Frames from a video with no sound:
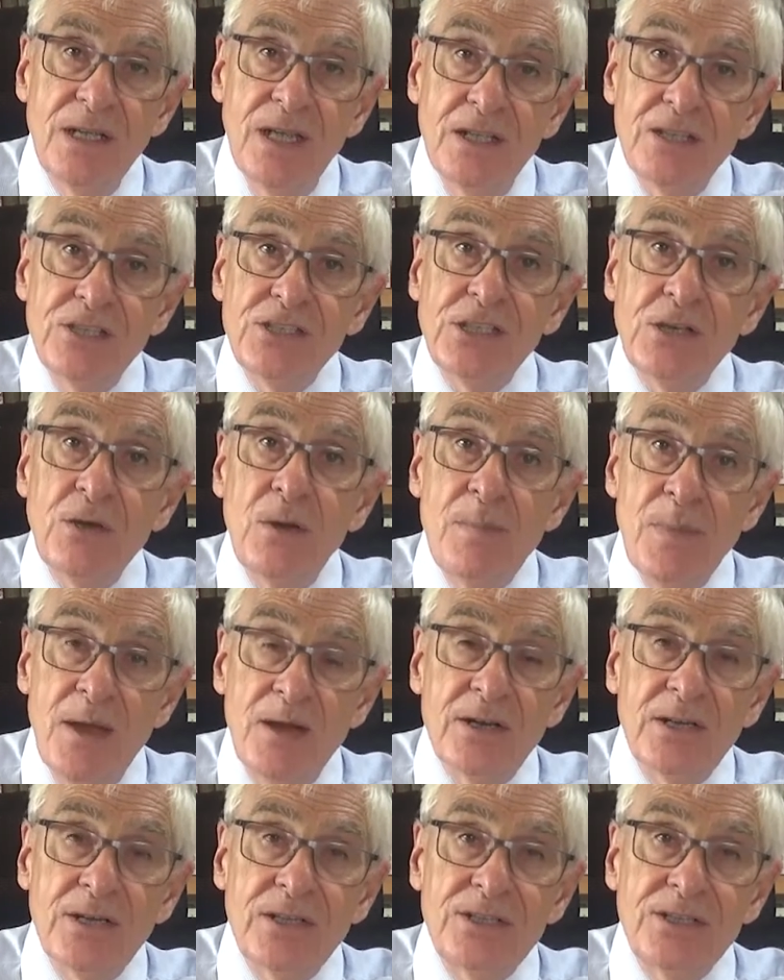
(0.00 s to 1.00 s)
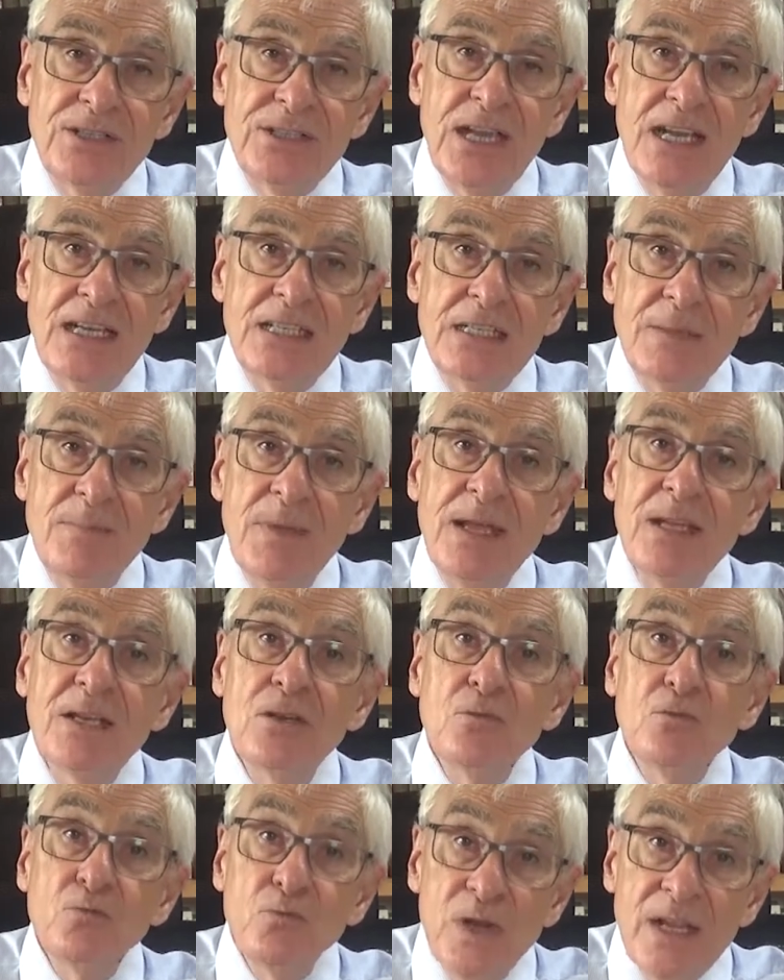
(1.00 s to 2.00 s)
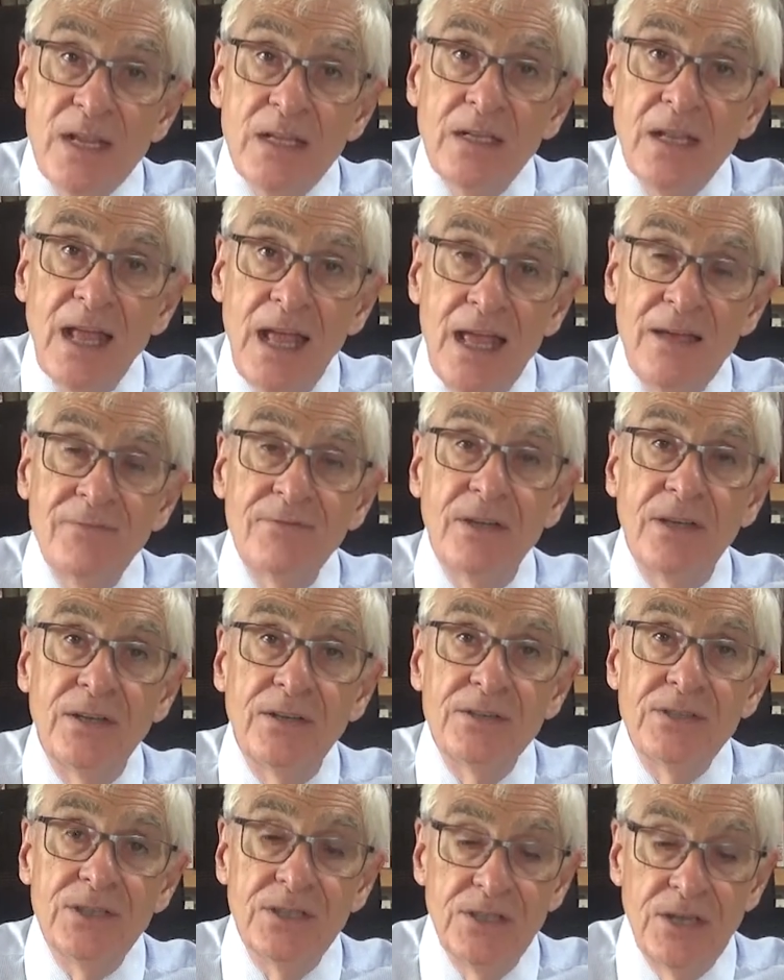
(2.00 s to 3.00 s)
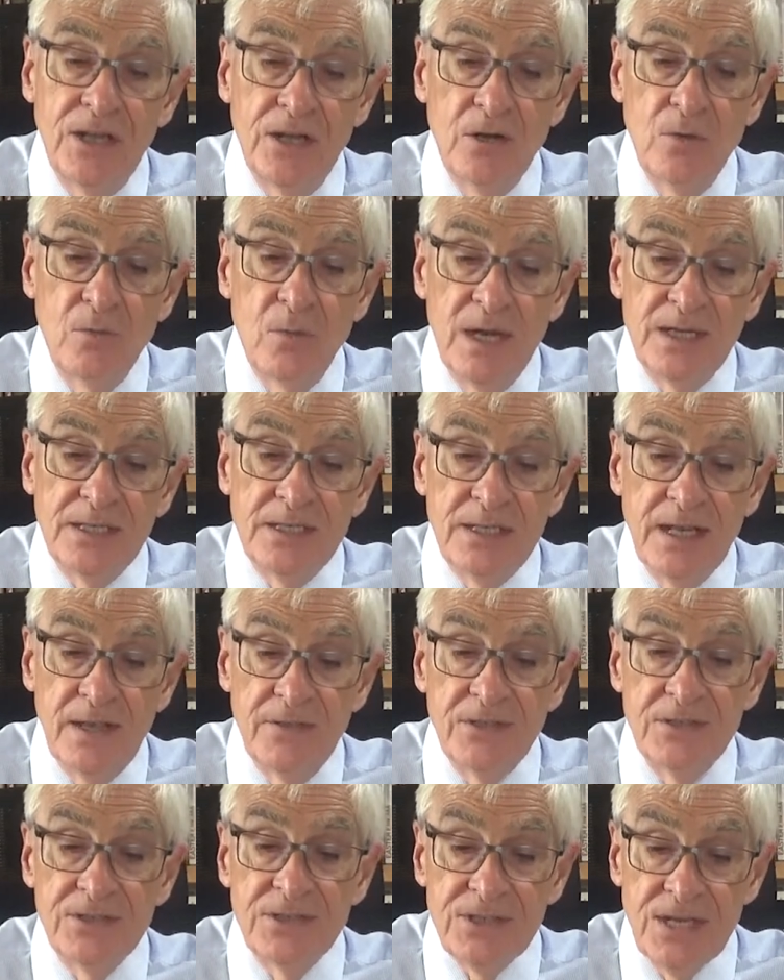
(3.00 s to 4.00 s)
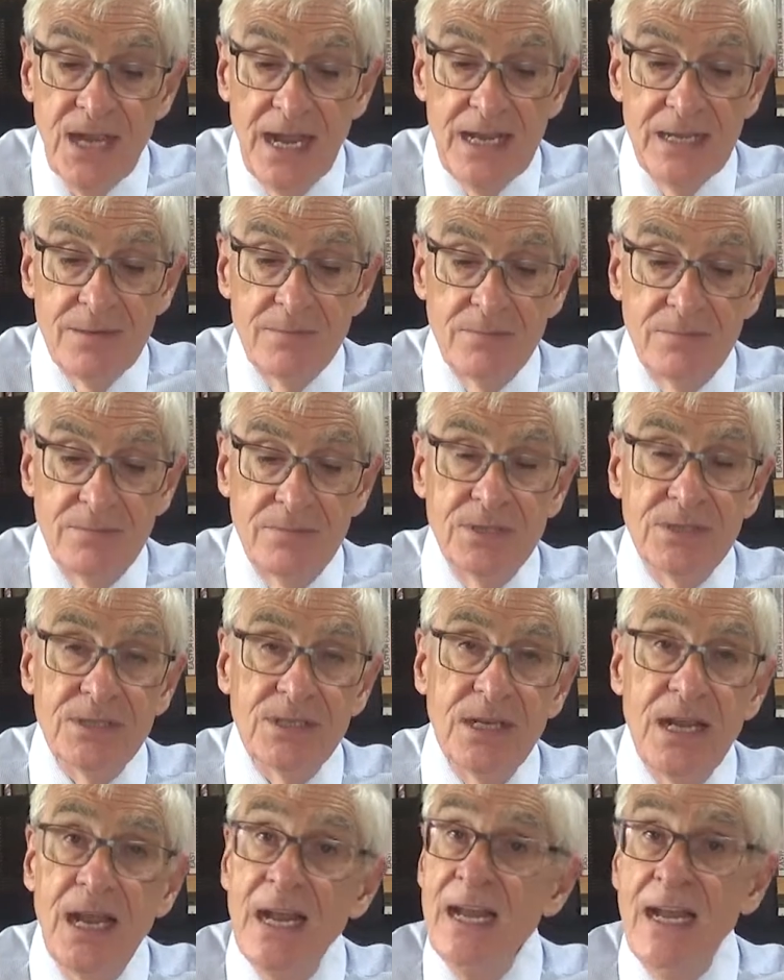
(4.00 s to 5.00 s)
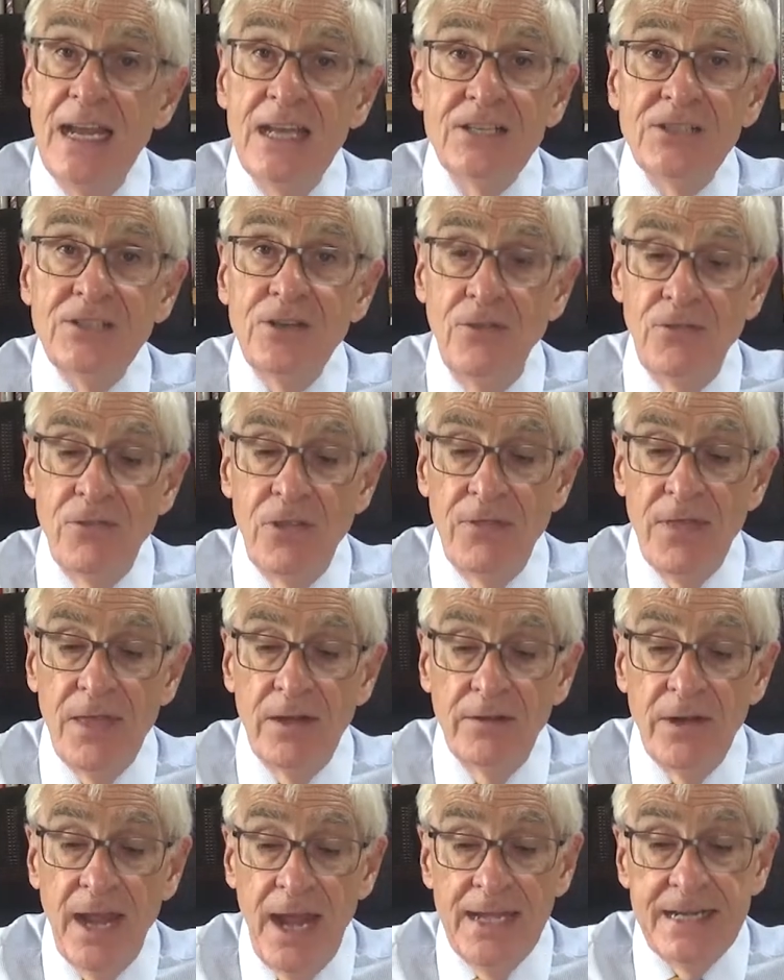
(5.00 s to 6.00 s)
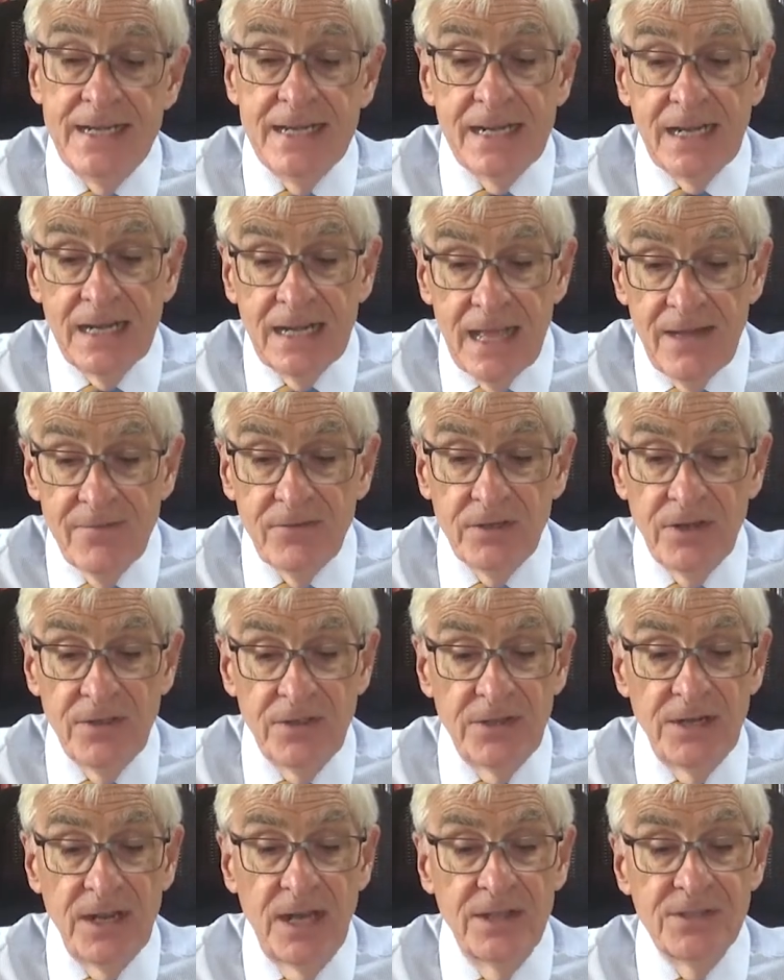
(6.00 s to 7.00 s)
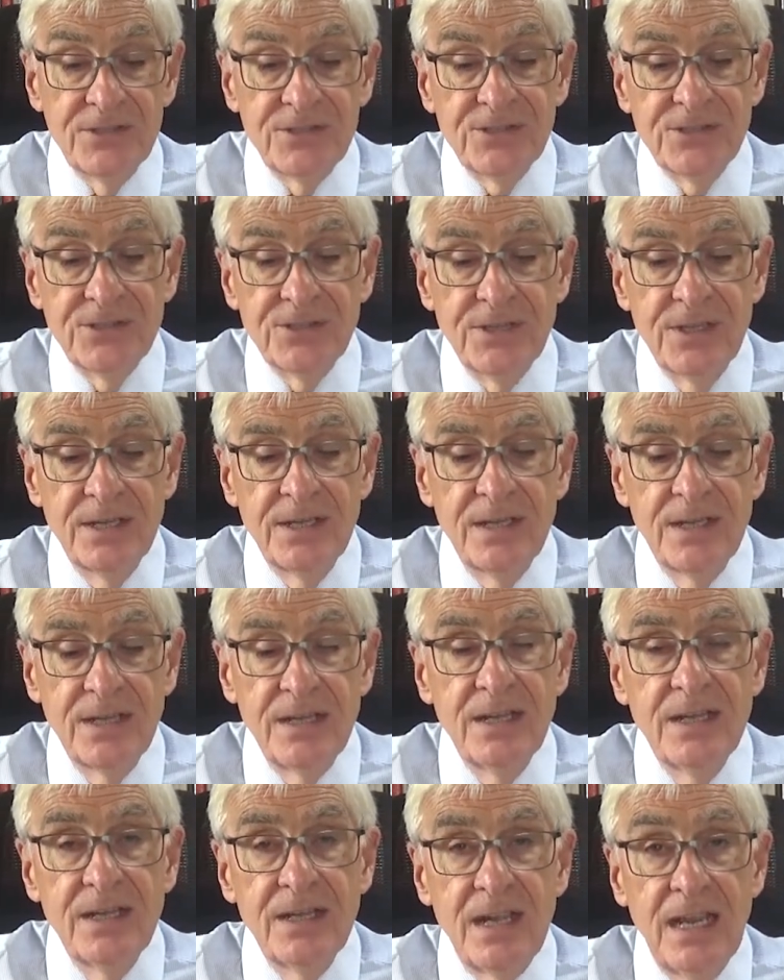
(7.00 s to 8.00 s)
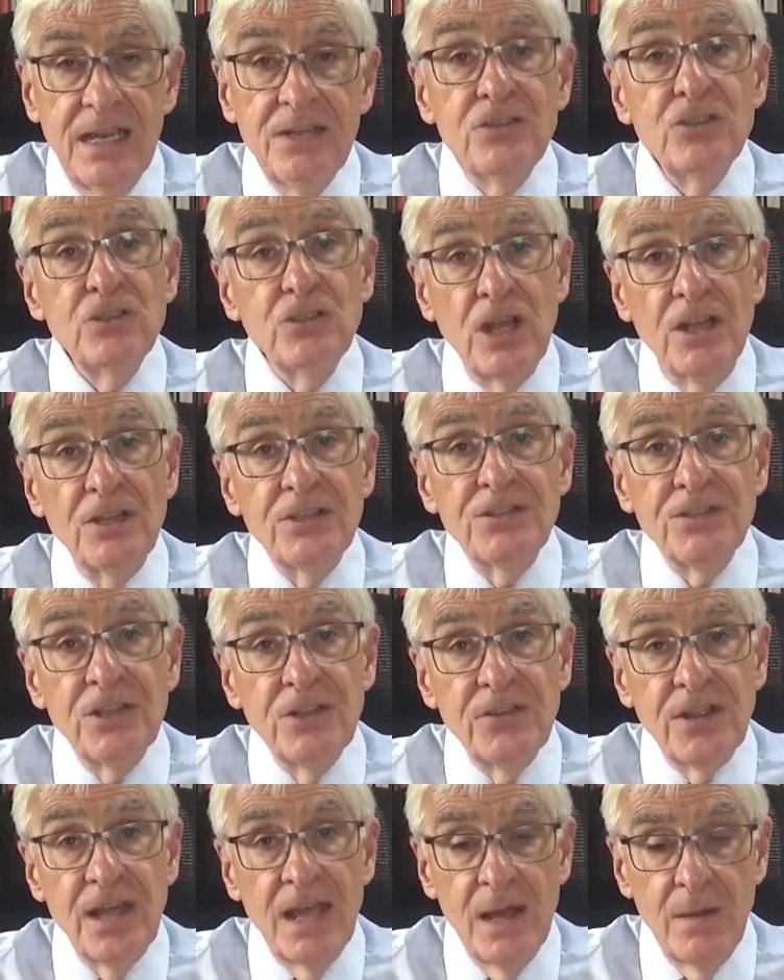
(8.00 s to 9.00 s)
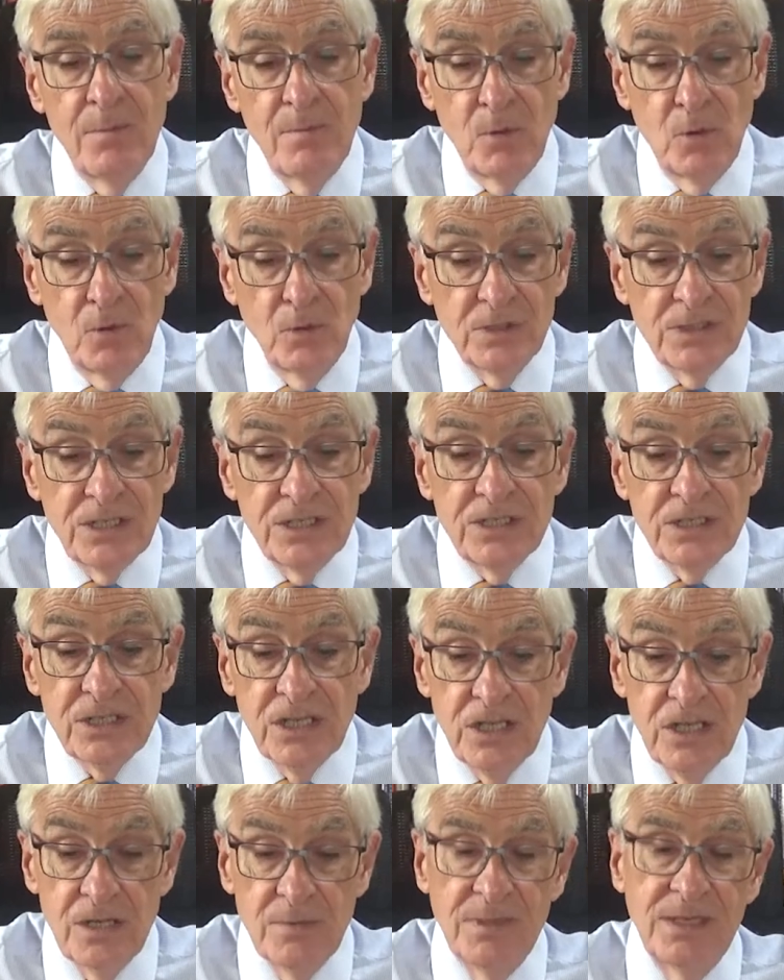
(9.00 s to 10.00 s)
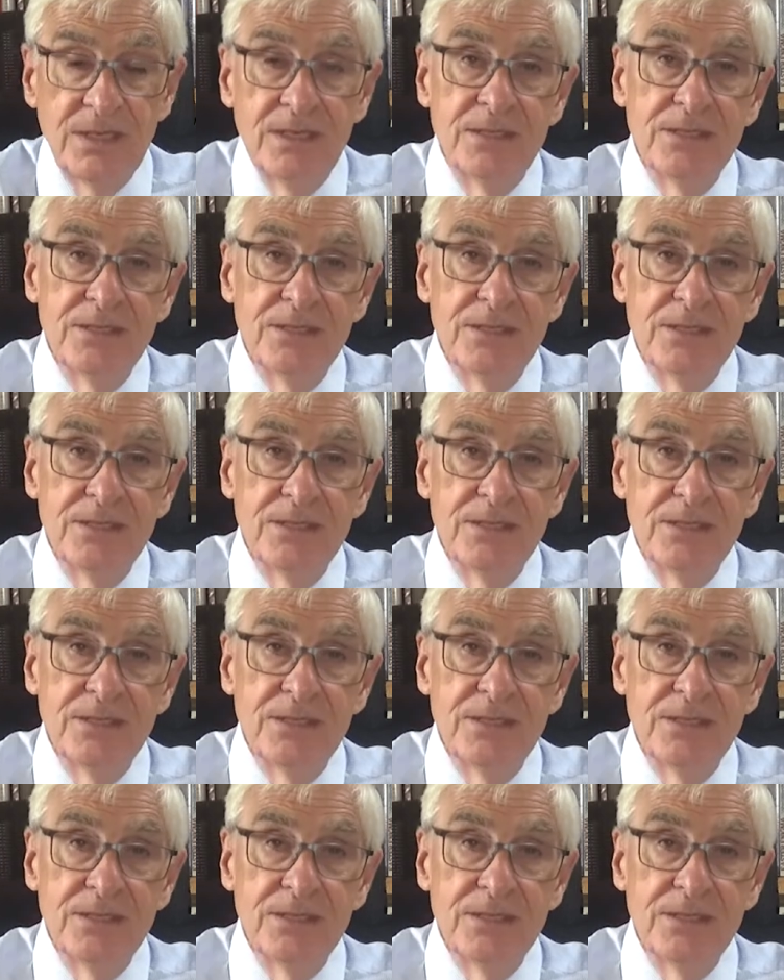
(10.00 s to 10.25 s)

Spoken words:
And so Americans tend to make a real effort to know one another's names. It's not that they are any cleverer than us. It's just that they are more determined.